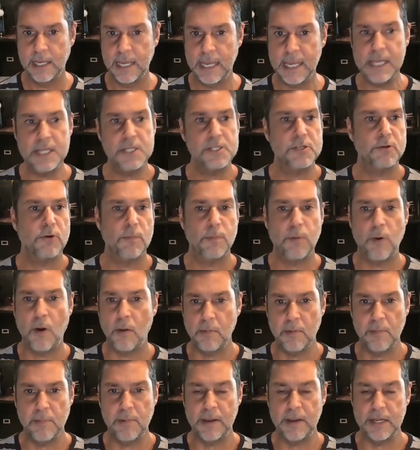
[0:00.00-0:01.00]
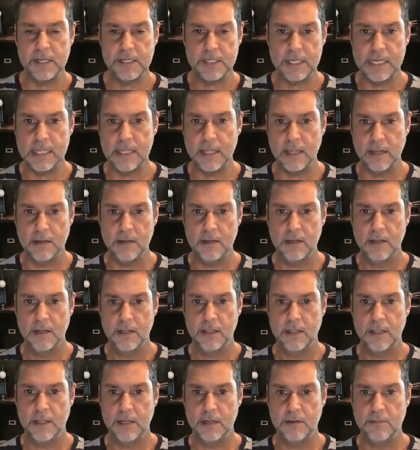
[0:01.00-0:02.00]
Is there a probability that
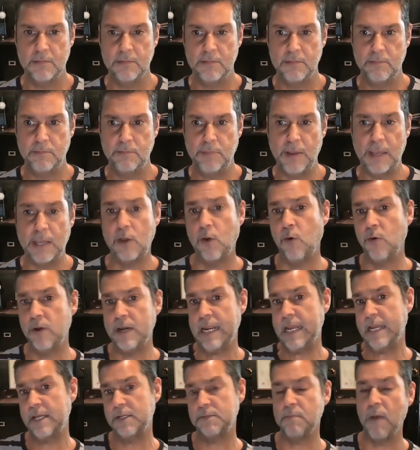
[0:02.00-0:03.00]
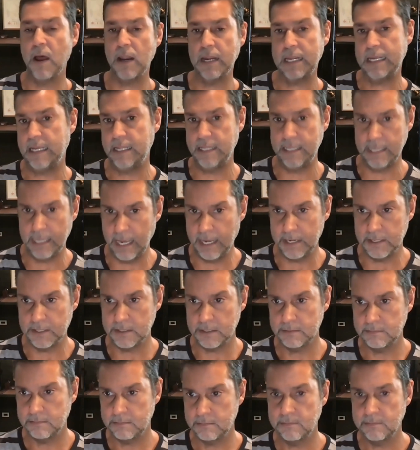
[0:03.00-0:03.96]
that Bitcoin is money in the end?